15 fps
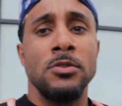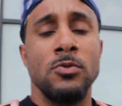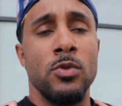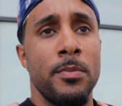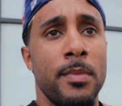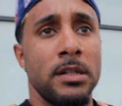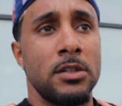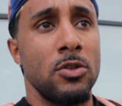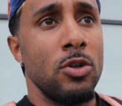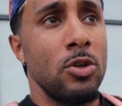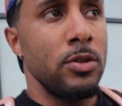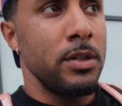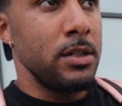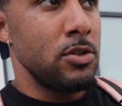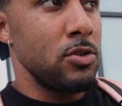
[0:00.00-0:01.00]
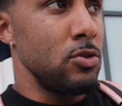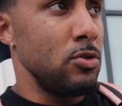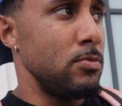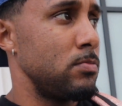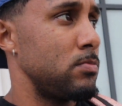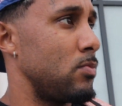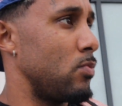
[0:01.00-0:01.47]
we're about to go
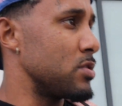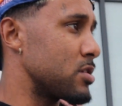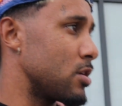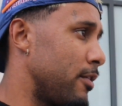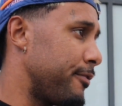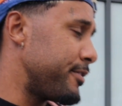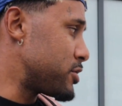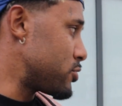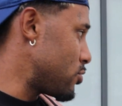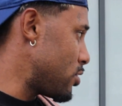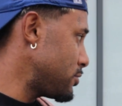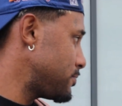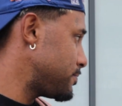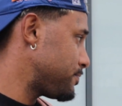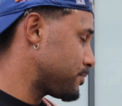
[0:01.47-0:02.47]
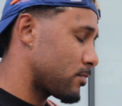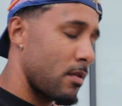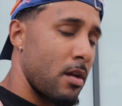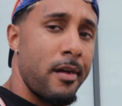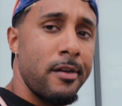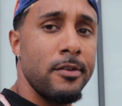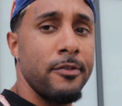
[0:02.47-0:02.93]
into what's it called, Fit to
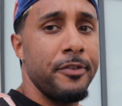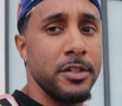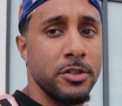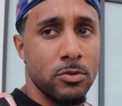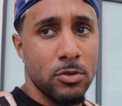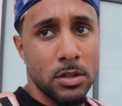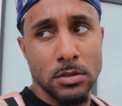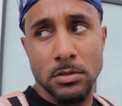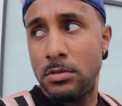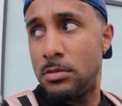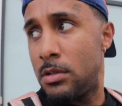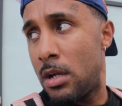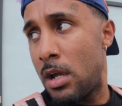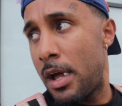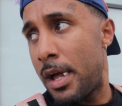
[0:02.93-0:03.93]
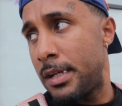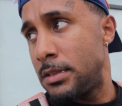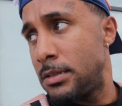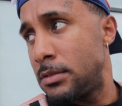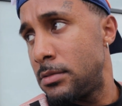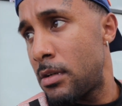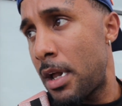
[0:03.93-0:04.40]
Run,
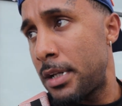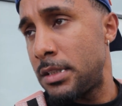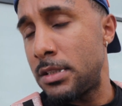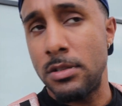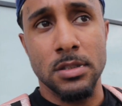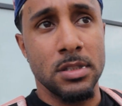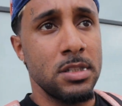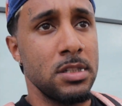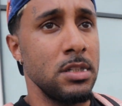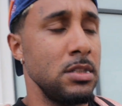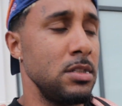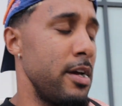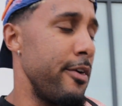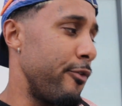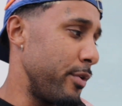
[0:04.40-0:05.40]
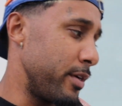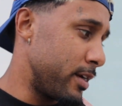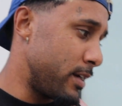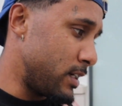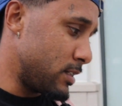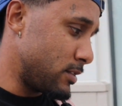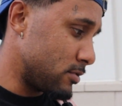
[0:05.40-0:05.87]
to see if we
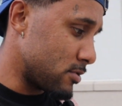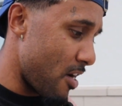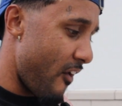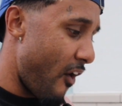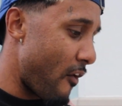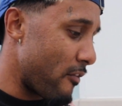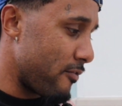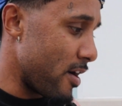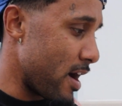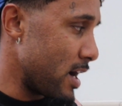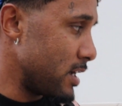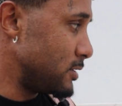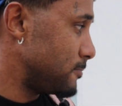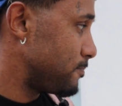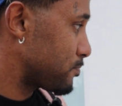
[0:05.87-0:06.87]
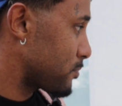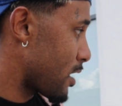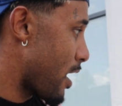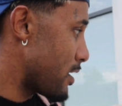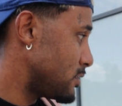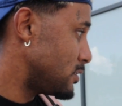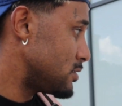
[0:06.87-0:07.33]
can find
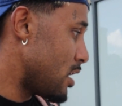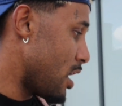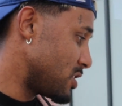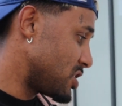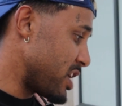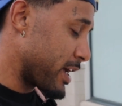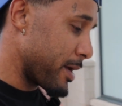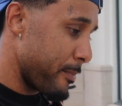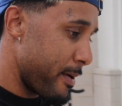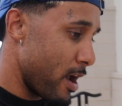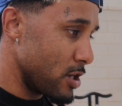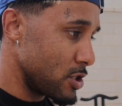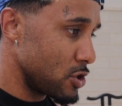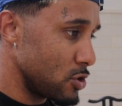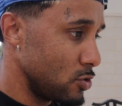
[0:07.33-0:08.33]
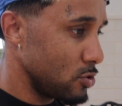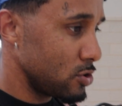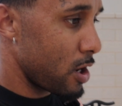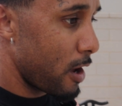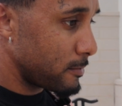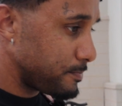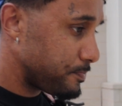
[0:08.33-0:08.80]
a second pair of shoes
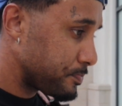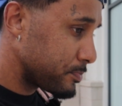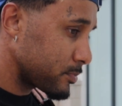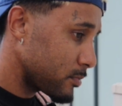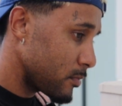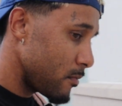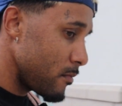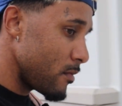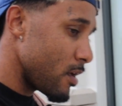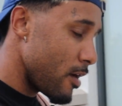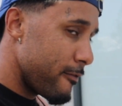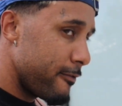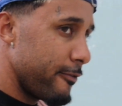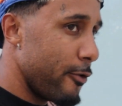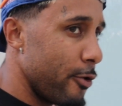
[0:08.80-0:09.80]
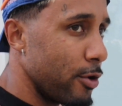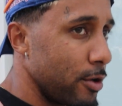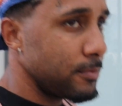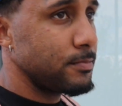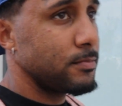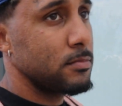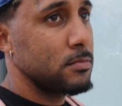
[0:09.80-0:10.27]

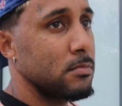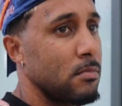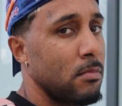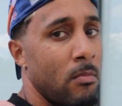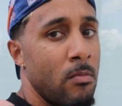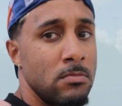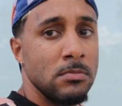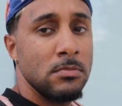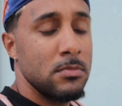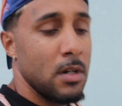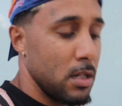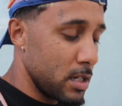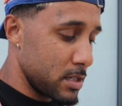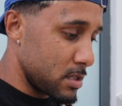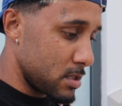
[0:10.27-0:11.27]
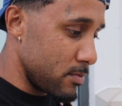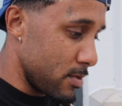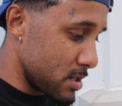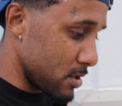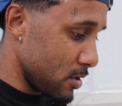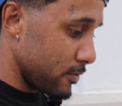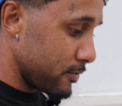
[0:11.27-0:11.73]
for Alexis and
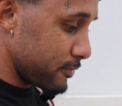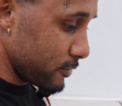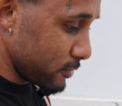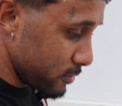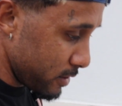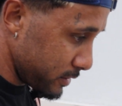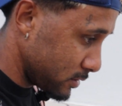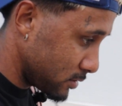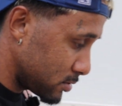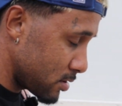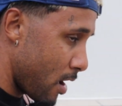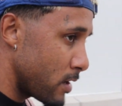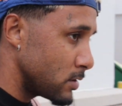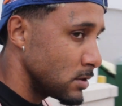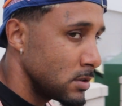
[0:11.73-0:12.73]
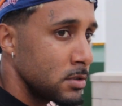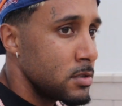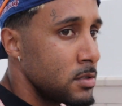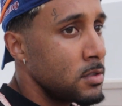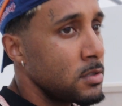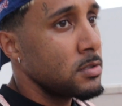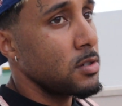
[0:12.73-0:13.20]
myself for running.
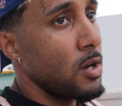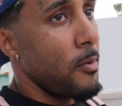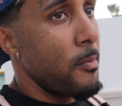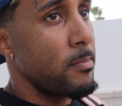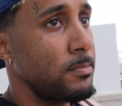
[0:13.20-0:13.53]
So